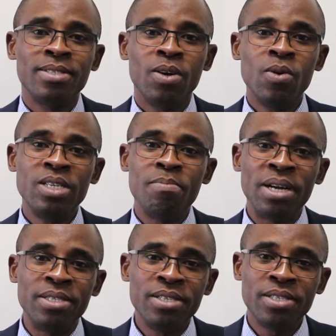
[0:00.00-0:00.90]
Oh, the
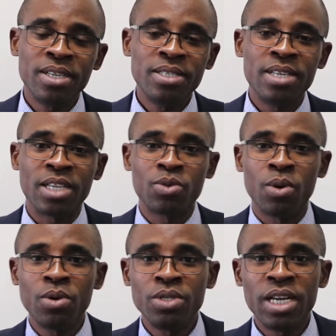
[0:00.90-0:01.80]
magicians, the
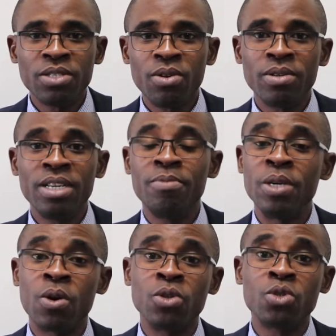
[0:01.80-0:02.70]
astrologers, all of them
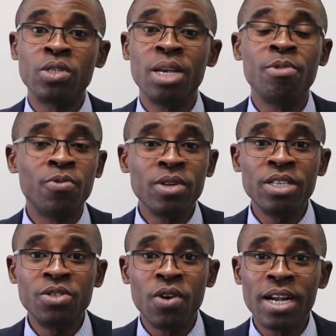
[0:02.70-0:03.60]
been consulted before
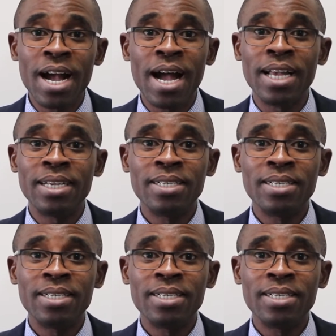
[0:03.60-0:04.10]
this young guy.